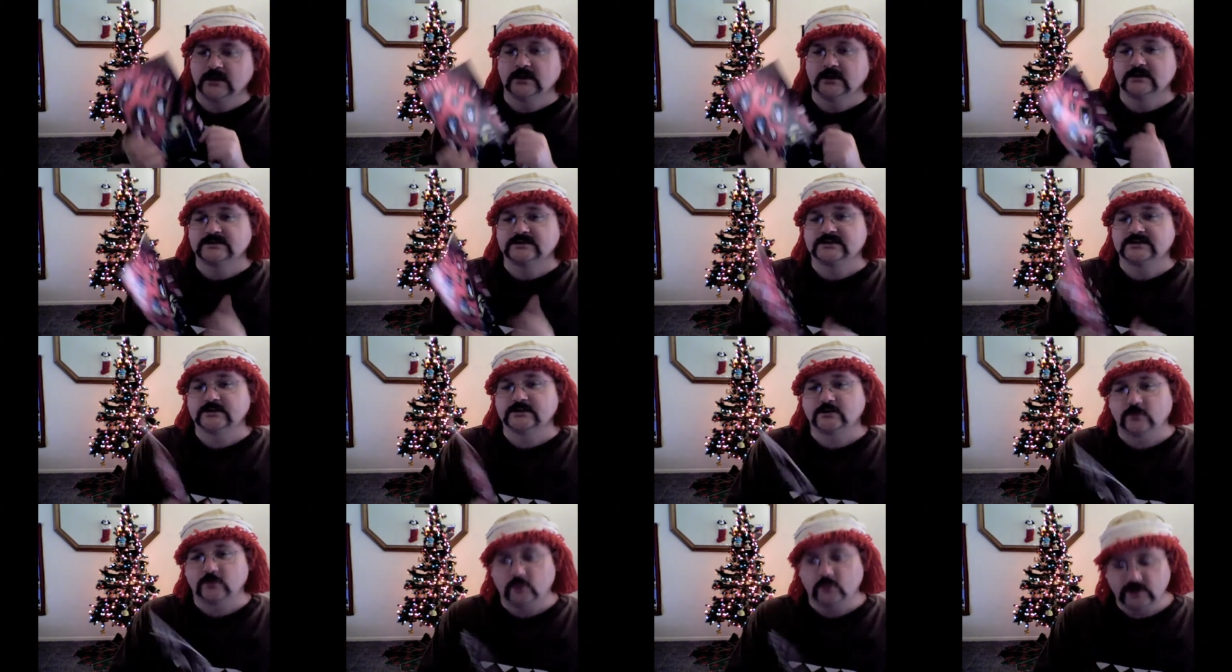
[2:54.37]

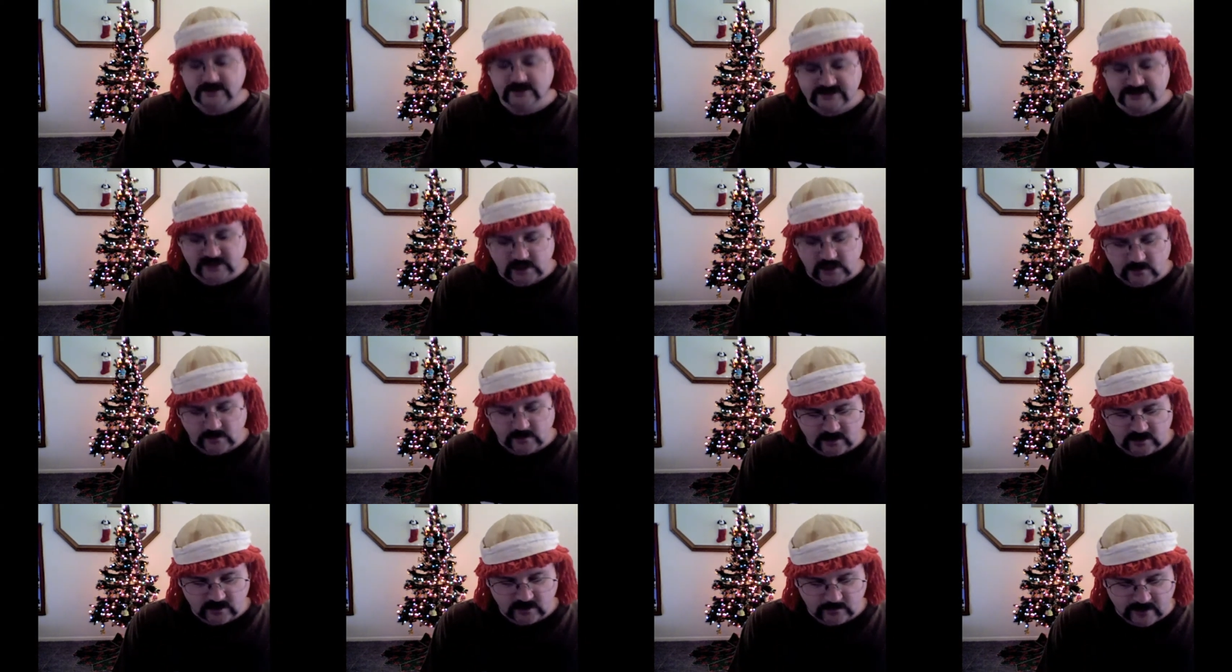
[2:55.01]
So, what is the
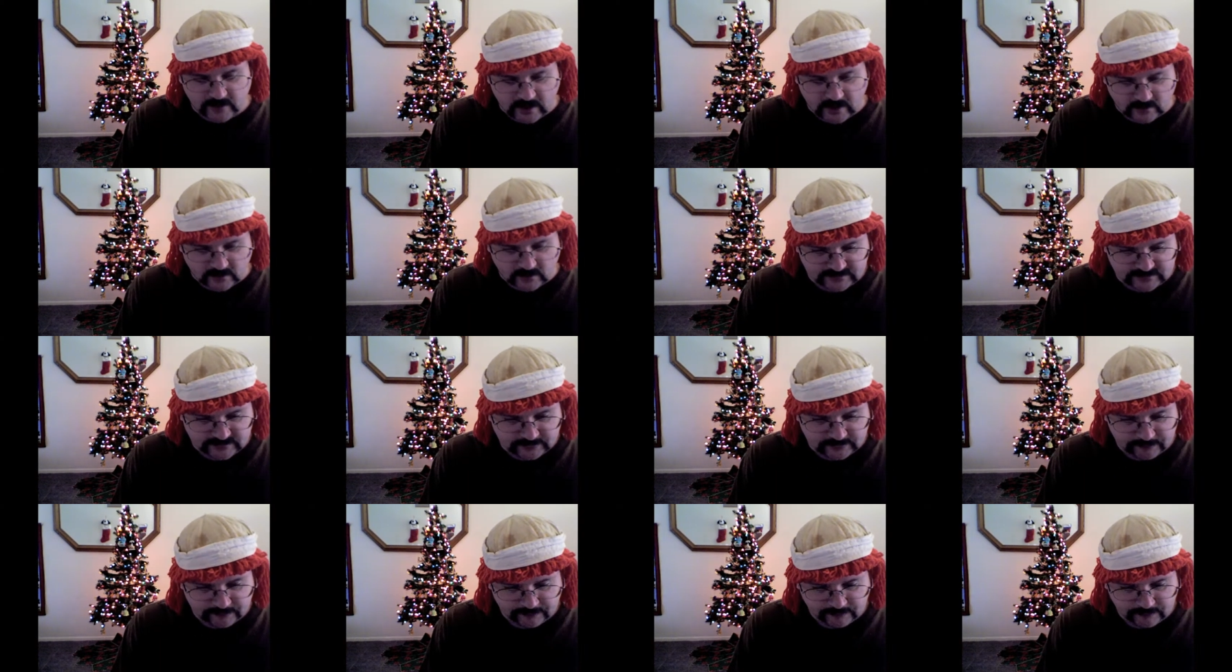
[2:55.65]
comic about?
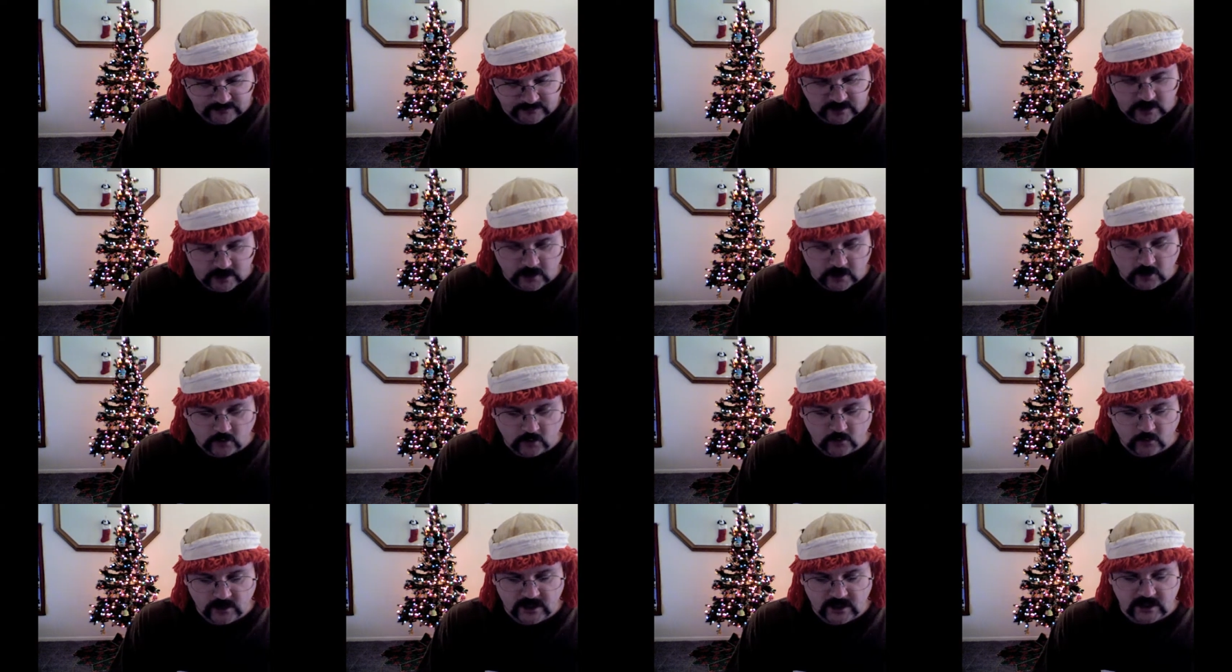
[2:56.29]

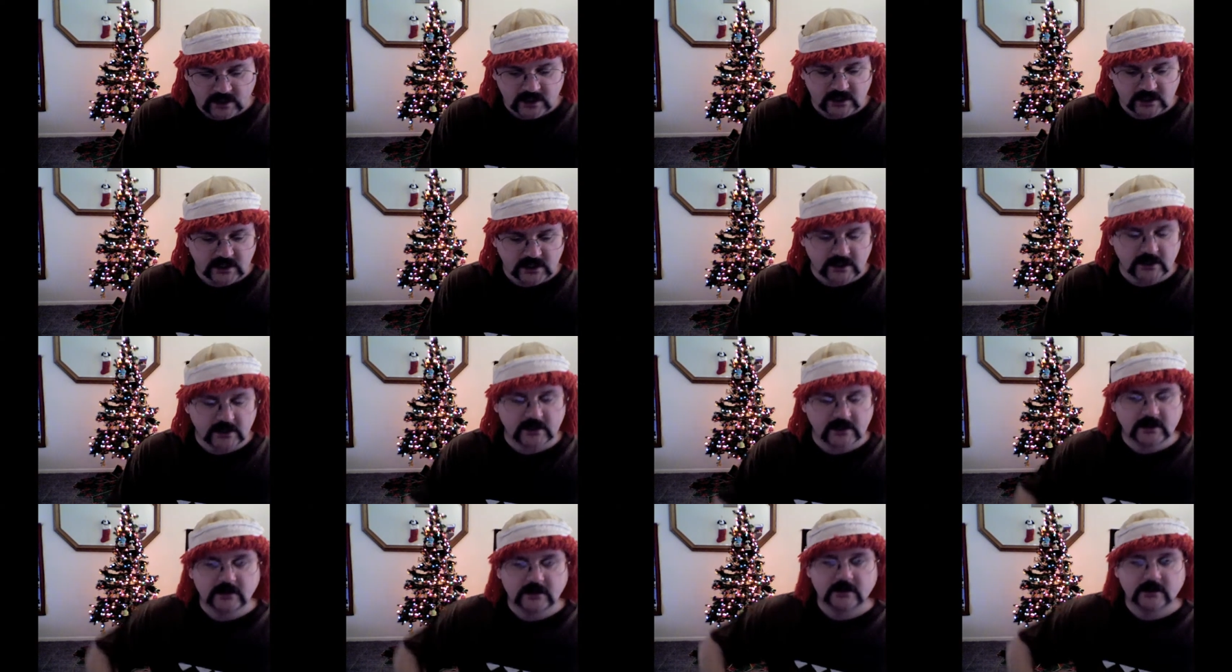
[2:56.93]
We
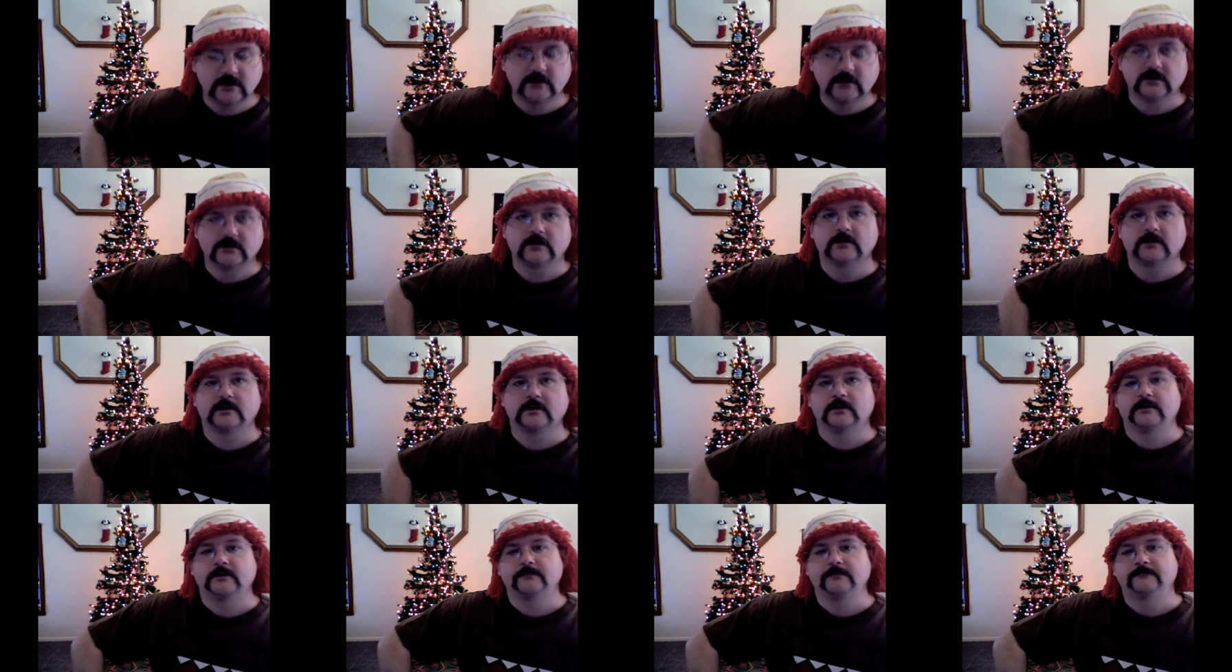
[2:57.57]

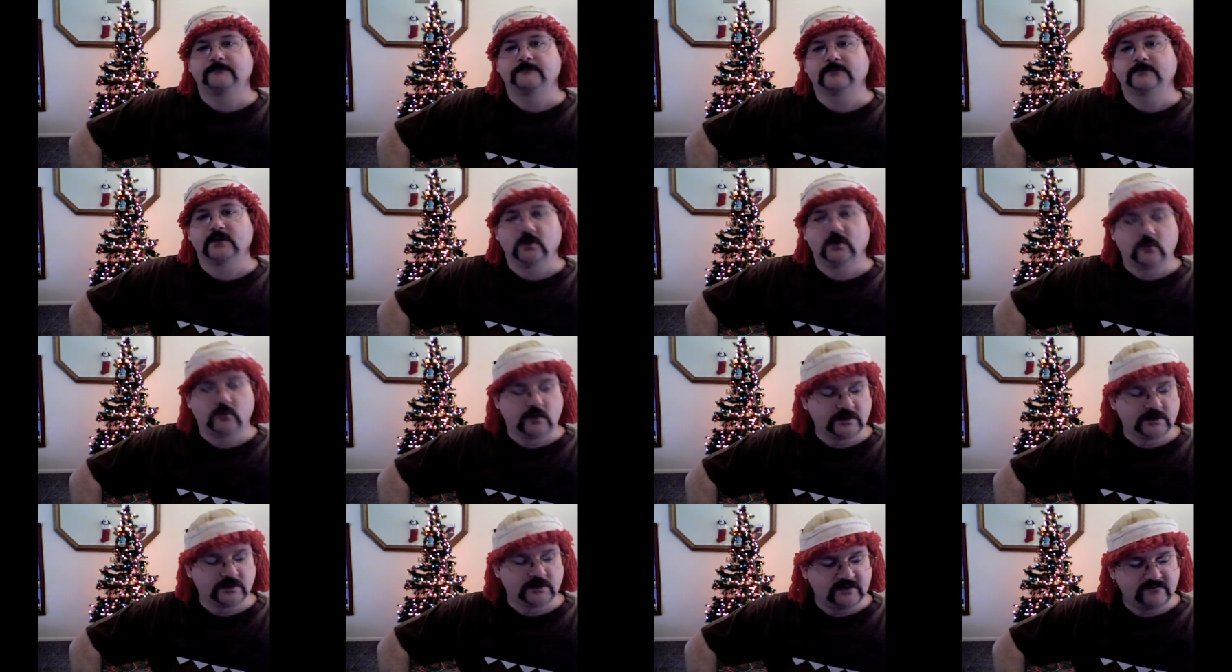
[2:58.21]
go
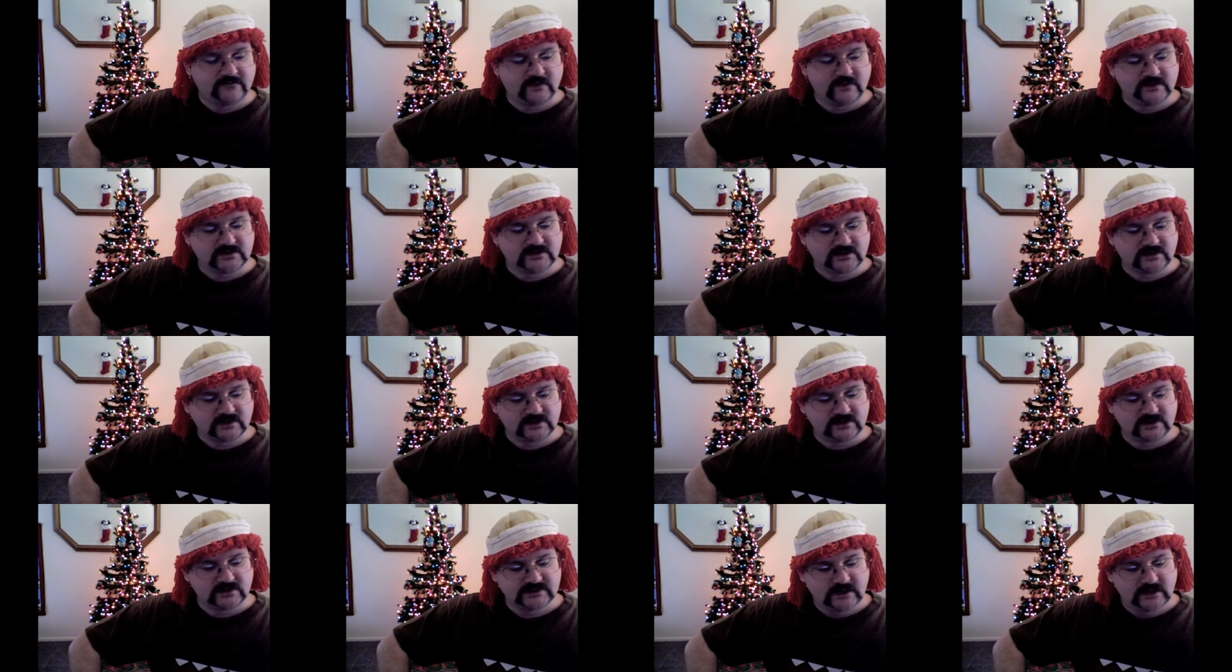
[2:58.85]
on the
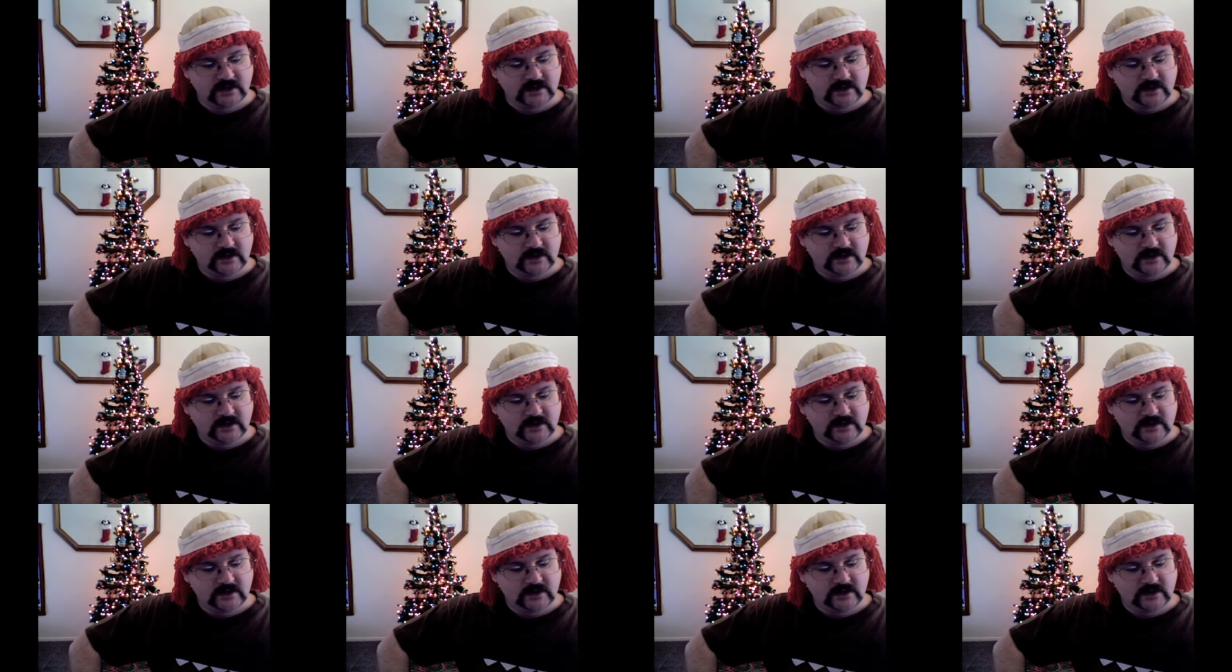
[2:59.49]
adventures.